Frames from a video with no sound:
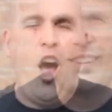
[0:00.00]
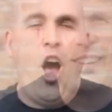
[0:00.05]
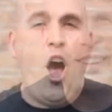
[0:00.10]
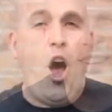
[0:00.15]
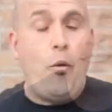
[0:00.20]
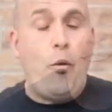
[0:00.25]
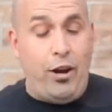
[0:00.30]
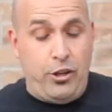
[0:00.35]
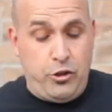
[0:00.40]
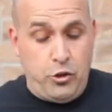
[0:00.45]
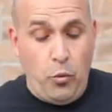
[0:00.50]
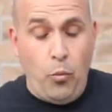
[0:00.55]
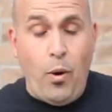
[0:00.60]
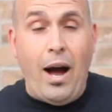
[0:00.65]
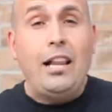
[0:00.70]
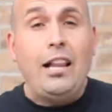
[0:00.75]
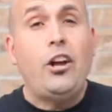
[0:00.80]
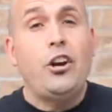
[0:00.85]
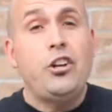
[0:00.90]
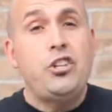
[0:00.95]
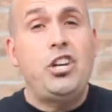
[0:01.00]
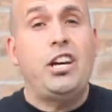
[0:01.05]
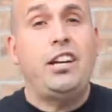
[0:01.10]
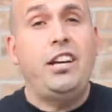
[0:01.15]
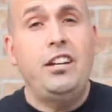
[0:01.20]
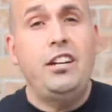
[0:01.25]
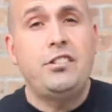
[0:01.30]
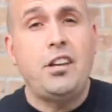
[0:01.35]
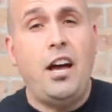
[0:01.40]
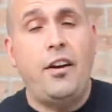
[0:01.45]
All right, so while our
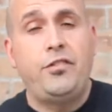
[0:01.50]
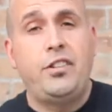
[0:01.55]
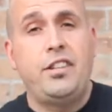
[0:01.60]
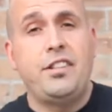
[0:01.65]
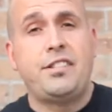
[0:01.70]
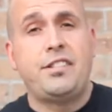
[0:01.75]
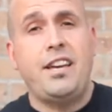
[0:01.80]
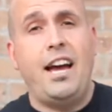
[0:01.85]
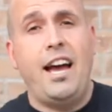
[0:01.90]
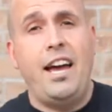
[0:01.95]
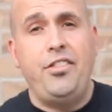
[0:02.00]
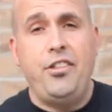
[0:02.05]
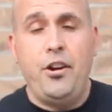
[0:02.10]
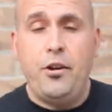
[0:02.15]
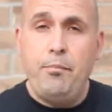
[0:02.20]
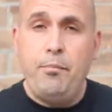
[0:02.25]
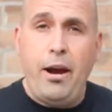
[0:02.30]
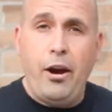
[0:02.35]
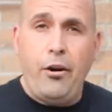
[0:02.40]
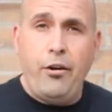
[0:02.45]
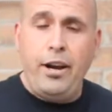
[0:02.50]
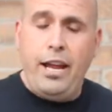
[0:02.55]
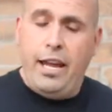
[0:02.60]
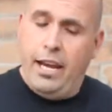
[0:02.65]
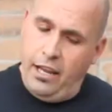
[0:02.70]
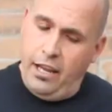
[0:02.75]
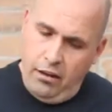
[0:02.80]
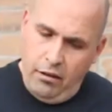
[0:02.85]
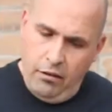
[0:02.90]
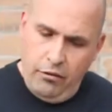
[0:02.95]
chicken is off to the side, they're
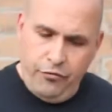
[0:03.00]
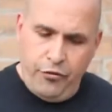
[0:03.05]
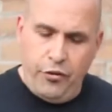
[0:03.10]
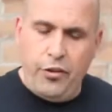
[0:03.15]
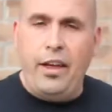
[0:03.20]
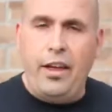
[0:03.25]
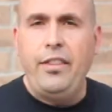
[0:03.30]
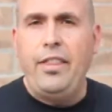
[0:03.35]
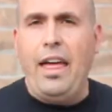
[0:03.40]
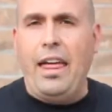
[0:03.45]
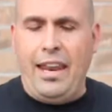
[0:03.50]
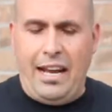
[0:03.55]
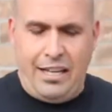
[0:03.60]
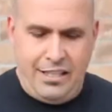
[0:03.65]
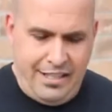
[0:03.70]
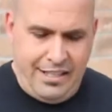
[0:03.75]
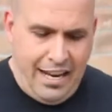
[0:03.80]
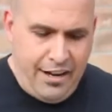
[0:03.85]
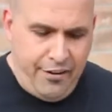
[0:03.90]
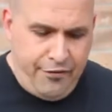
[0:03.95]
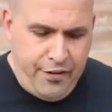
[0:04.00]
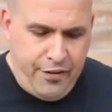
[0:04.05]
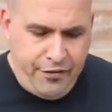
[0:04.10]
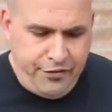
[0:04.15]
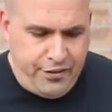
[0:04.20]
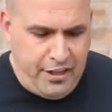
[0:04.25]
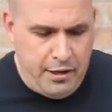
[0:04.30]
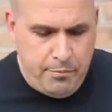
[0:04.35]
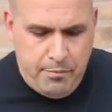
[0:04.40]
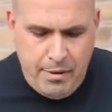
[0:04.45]
marinating for that next 10 to
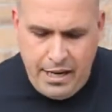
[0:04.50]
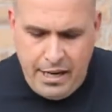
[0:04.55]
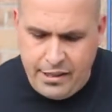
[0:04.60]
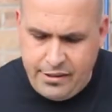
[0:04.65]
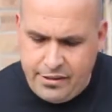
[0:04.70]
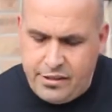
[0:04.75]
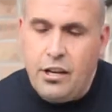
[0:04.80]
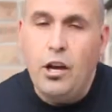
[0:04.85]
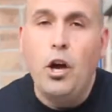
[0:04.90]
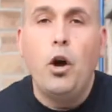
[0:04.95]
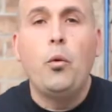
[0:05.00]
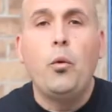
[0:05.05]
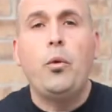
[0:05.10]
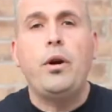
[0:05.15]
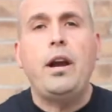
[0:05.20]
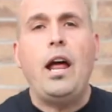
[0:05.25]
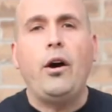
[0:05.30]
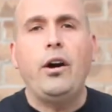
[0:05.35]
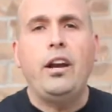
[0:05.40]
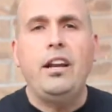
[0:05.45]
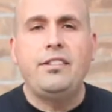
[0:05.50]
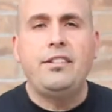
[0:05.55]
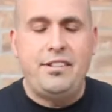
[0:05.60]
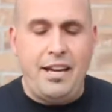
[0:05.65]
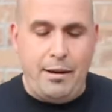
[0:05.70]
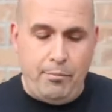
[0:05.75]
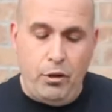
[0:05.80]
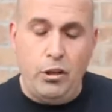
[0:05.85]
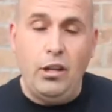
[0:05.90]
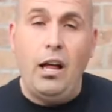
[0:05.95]
15 minutes. We're now going to
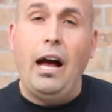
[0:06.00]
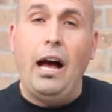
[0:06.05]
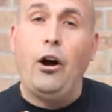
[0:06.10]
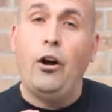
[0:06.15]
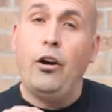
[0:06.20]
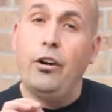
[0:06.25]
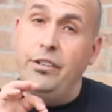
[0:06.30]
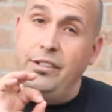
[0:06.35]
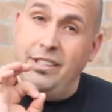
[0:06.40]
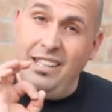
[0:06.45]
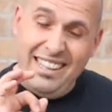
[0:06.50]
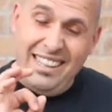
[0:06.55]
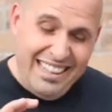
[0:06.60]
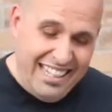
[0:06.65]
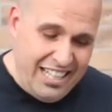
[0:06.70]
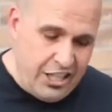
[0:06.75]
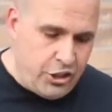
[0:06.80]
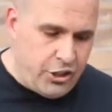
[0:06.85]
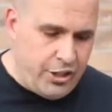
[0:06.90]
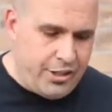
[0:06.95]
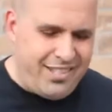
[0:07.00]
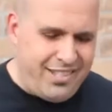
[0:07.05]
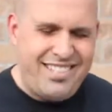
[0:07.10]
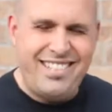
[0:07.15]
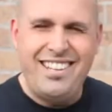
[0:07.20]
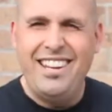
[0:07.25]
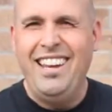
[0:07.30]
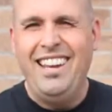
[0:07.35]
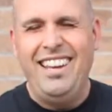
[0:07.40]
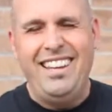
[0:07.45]
assemble our delicious
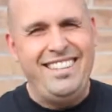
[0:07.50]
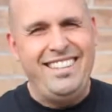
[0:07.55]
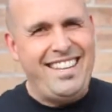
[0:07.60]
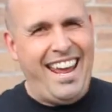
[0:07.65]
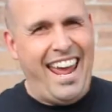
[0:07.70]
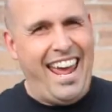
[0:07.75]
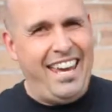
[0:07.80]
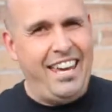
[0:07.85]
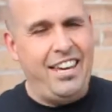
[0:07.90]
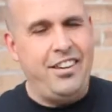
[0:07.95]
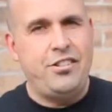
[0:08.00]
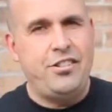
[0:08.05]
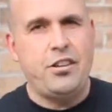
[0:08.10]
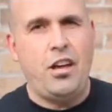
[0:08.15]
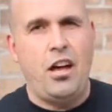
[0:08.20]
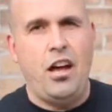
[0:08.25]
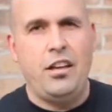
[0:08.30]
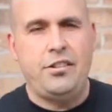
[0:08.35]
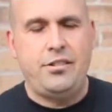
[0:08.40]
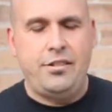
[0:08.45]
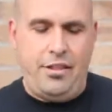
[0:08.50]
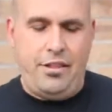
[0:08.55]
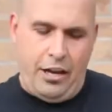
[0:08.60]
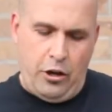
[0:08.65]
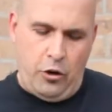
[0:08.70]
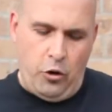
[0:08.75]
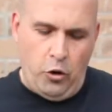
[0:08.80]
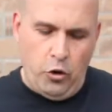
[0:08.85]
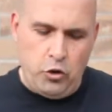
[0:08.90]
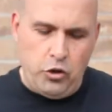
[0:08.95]
tangy sauce that
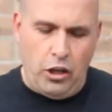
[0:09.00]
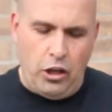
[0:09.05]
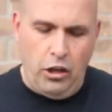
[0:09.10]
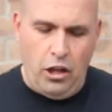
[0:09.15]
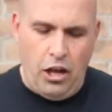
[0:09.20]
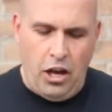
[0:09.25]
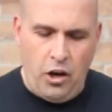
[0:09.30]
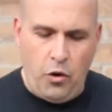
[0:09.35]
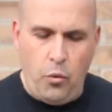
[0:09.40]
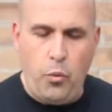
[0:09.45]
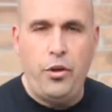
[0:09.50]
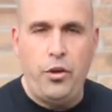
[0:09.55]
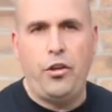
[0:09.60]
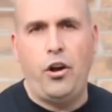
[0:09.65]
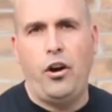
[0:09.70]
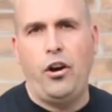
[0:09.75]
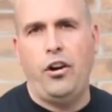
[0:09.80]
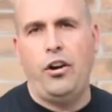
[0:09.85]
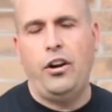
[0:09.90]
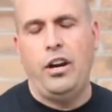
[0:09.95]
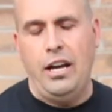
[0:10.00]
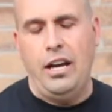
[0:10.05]
goes along with our